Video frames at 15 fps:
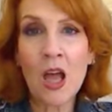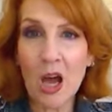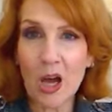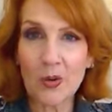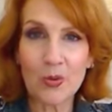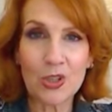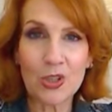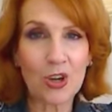I
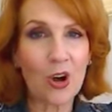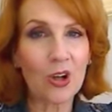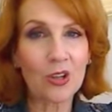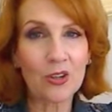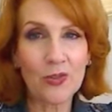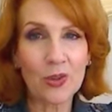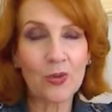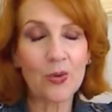wish all
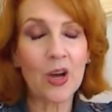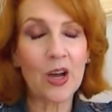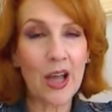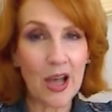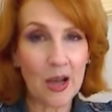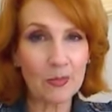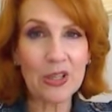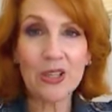of you a
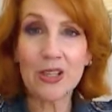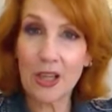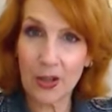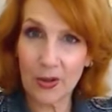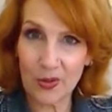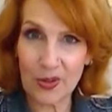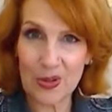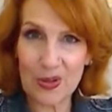happy and
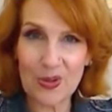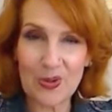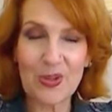healthy new